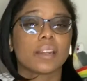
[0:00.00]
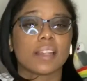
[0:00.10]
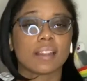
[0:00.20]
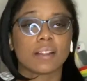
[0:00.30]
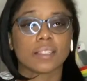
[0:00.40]
And
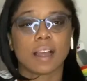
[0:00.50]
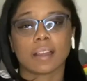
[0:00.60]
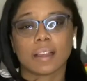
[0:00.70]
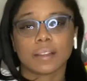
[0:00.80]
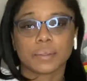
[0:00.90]
then there's
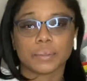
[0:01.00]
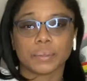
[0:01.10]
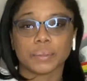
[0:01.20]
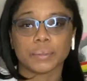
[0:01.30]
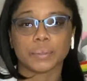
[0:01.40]
Langa,
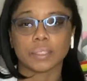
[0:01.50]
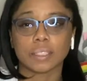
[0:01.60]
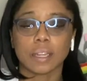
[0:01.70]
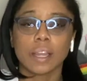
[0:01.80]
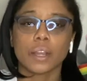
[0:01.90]
who's
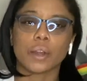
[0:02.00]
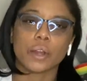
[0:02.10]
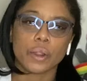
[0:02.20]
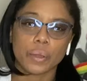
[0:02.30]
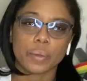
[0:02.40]

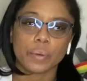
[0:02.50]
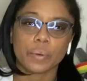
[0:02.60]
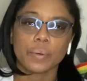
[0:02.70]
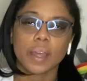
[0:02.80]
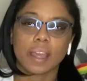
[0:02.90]

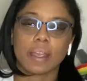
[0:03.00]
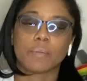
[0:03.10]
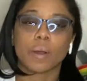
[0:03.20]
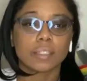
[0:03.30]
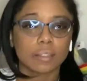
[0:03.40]
new and
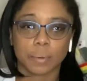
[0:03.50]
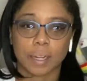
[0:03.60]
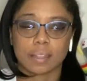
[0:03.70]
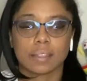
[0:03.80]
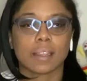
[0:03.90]
wants to work
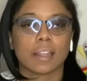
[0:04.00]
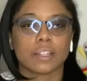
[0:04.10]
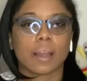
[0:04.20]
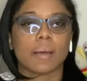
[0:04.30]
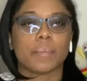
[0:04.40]
at the skate
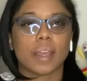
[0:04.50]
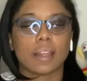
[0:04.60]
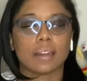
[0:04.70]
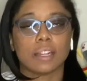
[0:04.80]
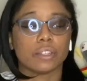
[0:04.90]
shop,
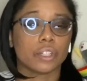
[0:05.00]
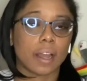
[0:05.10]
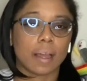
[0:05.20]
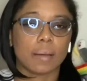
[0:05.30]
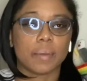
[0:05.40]
needs a
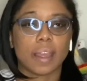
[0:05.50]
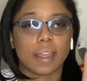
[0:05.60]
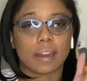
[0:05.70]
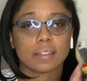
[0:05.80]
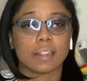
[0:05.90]
job,
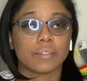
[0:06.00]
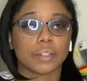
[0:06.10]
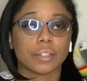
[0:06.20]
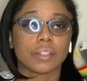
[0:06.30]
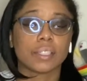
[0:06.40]
and has
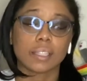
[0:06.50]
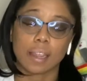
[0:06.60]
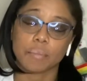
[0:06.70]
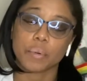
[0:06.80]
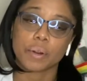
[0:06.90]
never
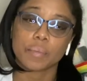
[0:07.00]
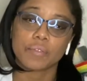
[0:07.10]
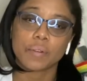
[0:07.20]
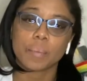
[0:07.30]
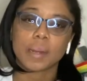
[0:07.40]
skateboarded
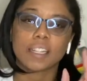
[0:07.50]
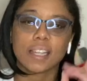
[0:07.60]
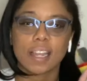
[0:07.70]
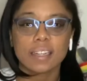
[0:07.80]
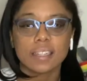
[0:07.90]
before, but it's
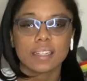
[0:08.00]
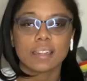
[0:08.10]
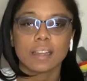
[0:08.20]
hinted